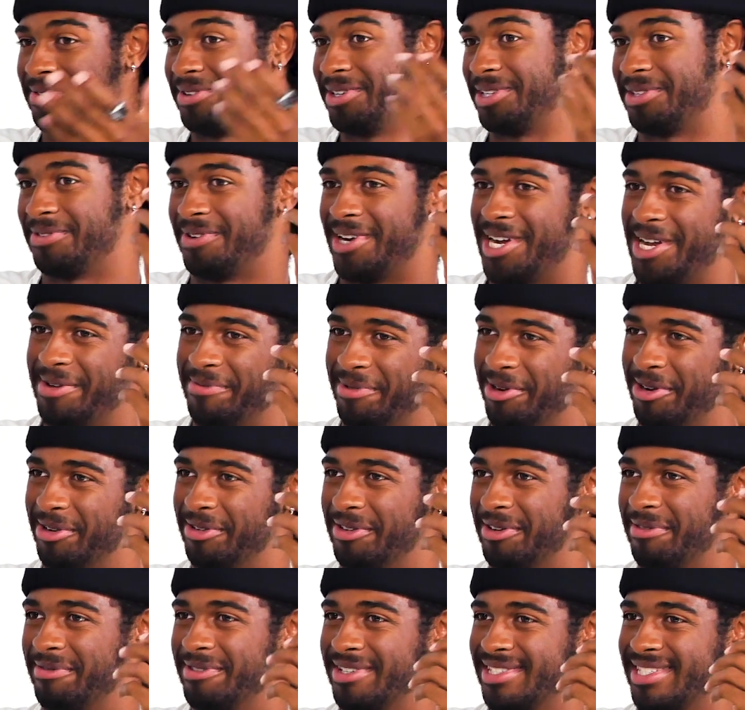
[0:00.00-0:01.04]
reason why I
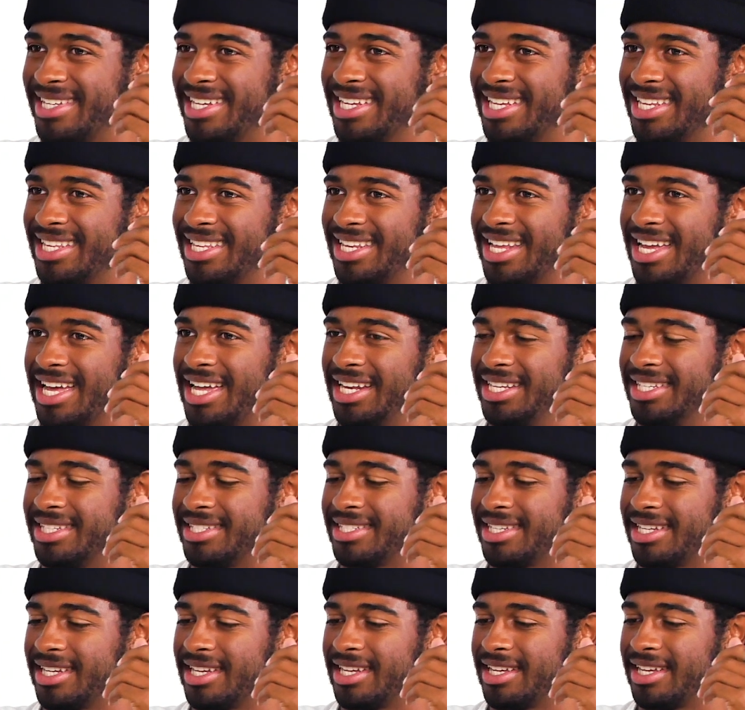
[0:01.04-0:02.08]
moved. I'm
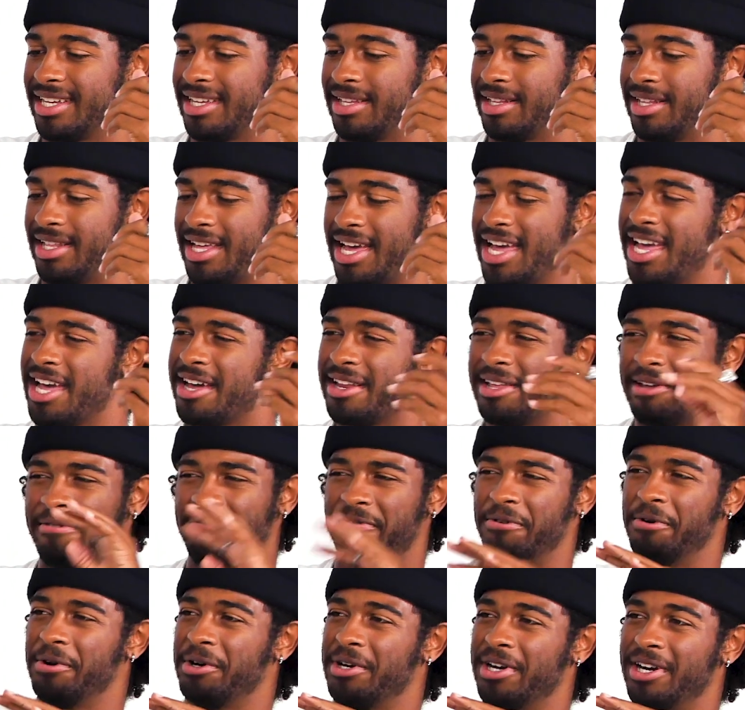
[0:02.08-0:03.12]
just I had like
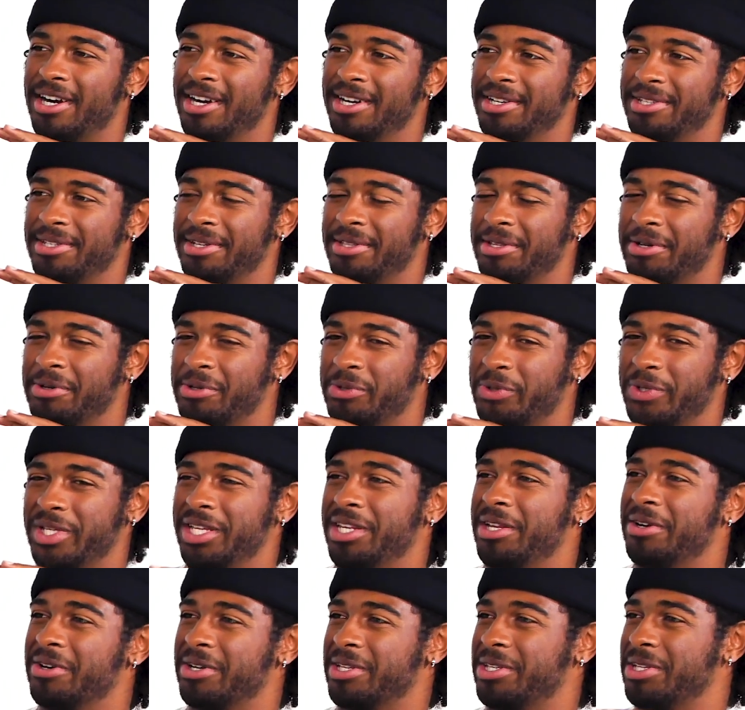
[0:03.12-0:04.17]
4 cars, so there was really
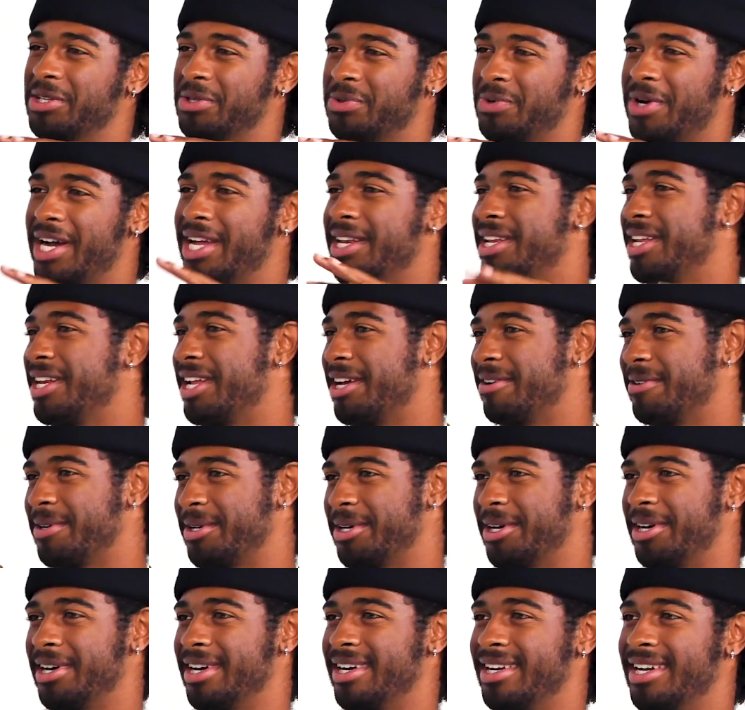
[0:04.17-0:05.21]
no excuse why I didn't have a
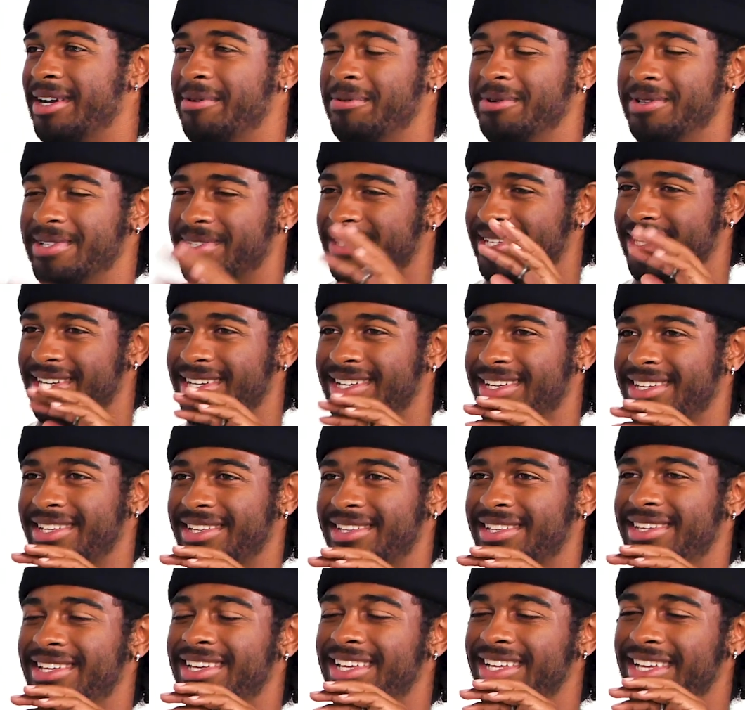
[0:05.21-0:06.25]
car. I
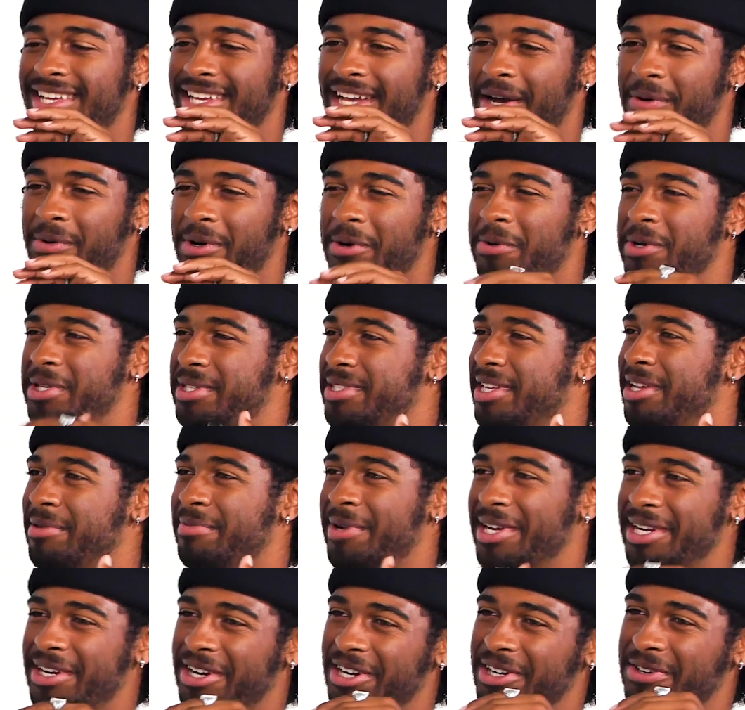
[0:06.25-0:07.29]
would always sell
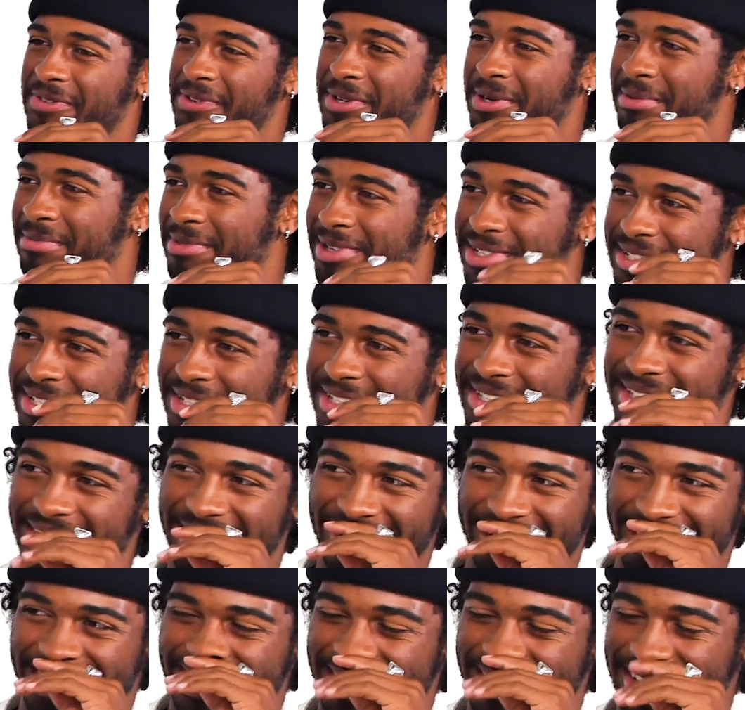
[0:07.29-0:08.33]
my cars for some
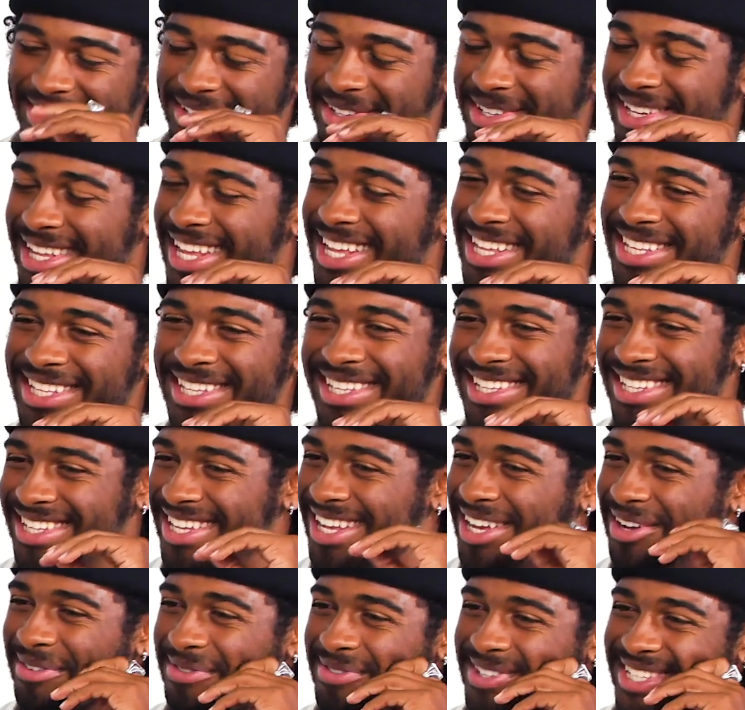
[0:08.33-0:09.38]
reason.
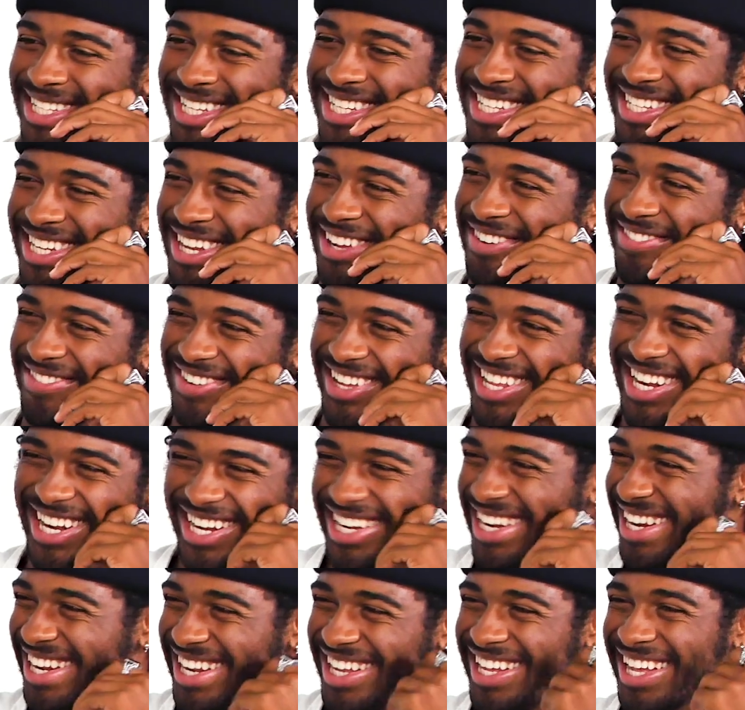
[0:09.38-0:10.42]
Yeah, stupid.
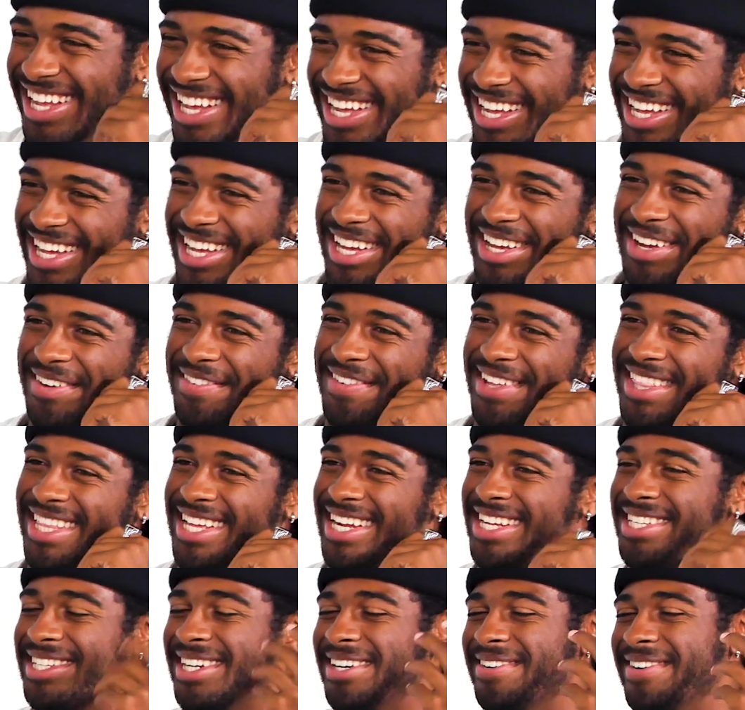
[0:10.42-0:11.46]
But then
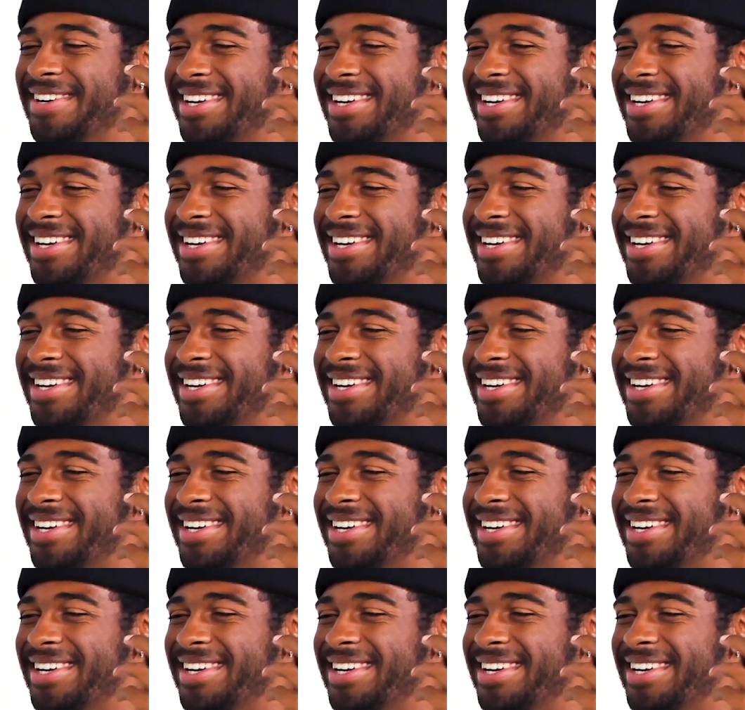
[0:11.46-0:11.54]
I started